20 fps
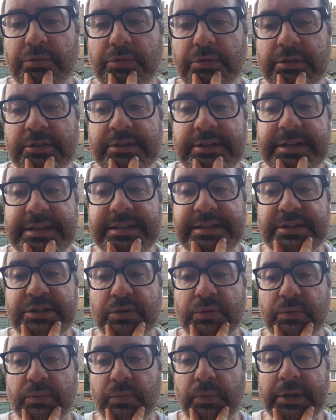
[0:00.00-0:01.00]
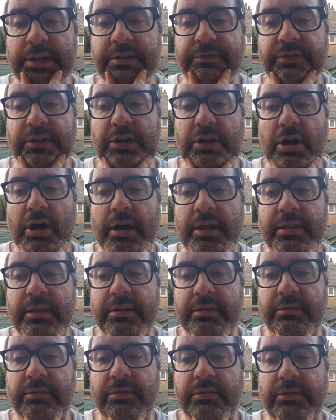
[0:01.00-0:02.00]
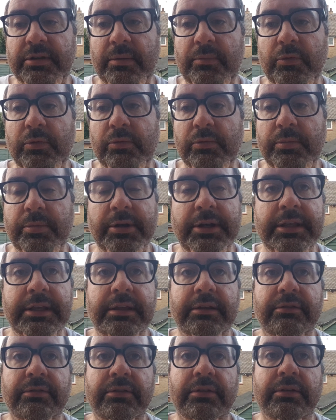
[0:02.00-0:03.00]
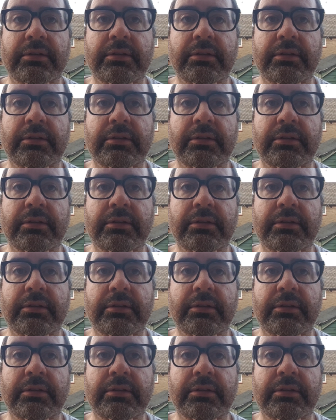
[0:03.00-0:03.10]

it's easy to weave a lie that someone will believe.